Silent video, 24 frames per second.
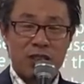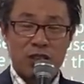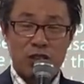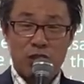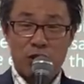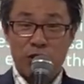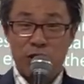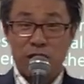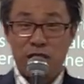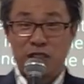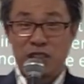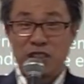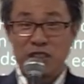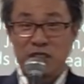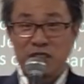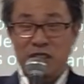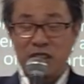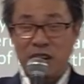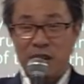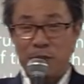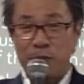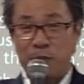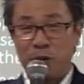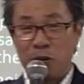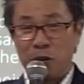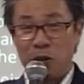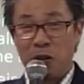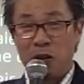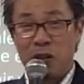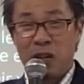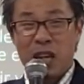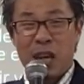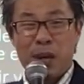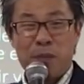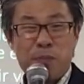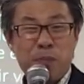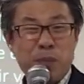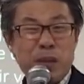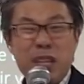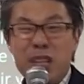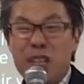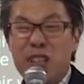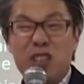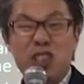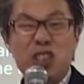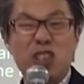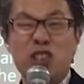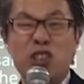to his disciple. And
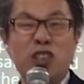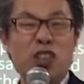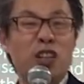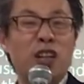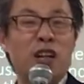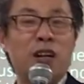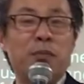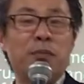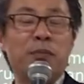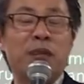Peter stood up